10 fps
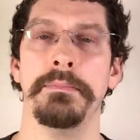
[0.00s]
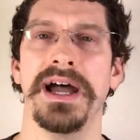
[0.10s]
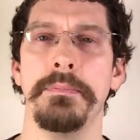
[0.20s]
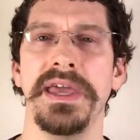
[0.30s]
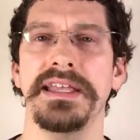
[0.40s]
And in
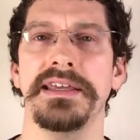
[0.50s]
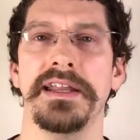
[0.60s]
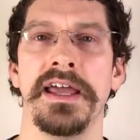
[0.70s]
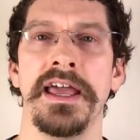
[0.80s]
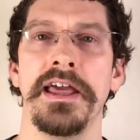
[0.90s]
my
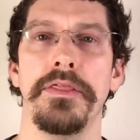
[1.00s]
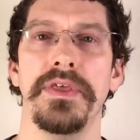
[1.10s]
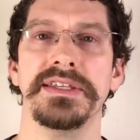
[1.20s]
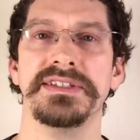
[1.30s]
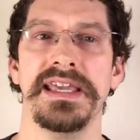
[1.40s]
opinion,
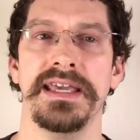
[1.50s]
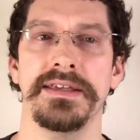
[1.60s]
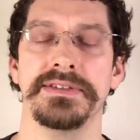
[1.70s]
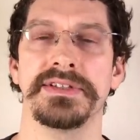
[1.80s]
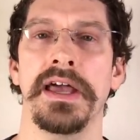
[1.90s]
this
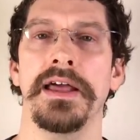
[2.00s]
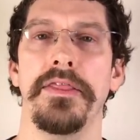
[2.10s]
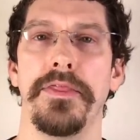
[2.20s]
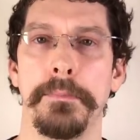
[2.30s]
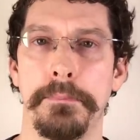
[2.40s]
is
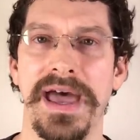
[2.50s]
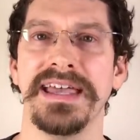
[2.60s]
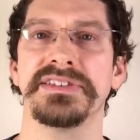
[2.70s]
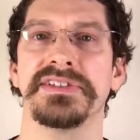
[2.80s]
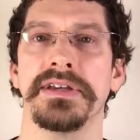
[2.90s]
the
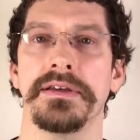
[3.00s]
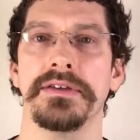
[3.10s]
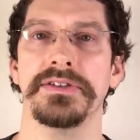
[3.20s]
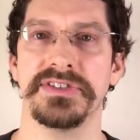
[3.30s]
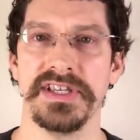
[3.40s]
best
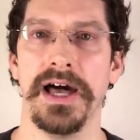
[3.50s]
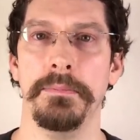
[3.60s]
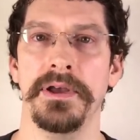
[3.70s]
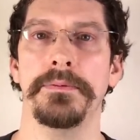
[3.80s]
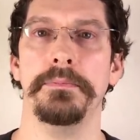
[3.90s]

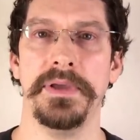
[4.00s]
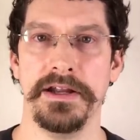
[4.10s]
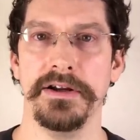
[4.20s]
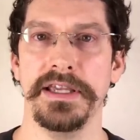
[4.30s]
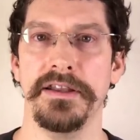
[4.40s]
sub,
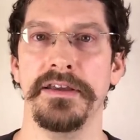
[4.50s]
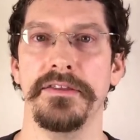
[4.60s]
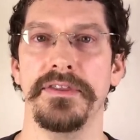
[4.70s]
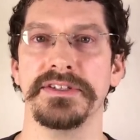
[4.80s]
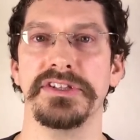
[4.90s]
period.
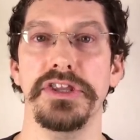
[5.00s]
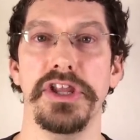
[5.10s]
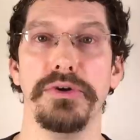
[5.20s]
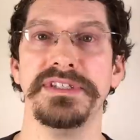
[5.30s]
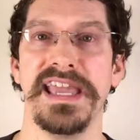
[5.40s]
This
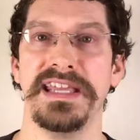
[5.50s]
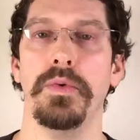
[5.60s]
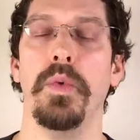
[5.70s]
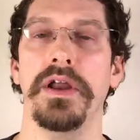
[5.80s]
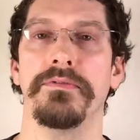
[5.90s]

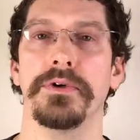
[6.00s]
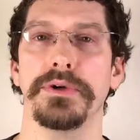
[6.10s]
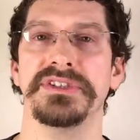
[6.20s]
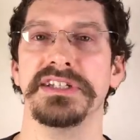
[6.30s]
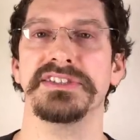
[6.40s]
no-date
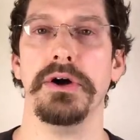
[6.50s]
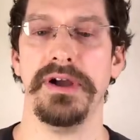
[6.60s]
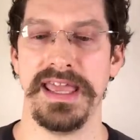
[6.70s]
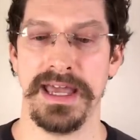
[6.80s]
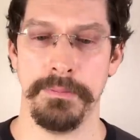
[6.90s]

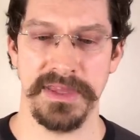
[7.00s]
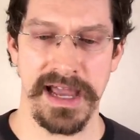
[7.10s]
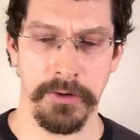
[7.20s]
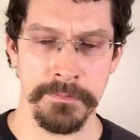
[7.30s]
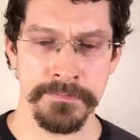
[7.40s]
14060M.
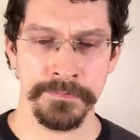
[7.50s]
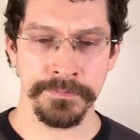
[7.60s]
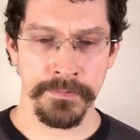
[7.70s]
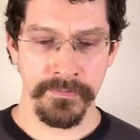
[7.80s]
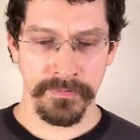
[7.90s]
Now,
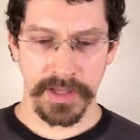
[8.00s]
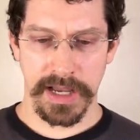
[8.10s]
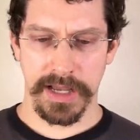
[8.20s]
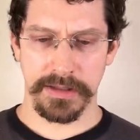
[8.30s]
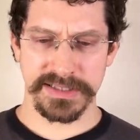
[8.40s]

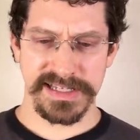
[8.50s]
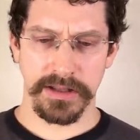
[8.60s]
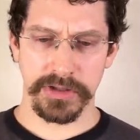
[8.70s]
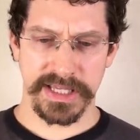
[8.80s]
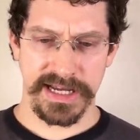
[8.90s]
let's
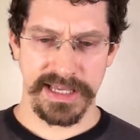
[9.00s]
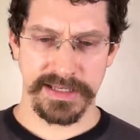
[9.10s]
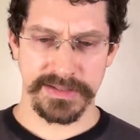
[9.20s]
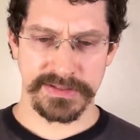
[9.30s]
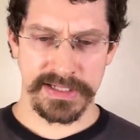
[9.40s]
take a look at
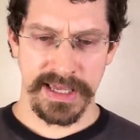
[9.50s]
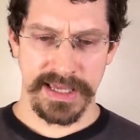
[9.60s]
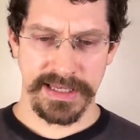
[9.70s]
his.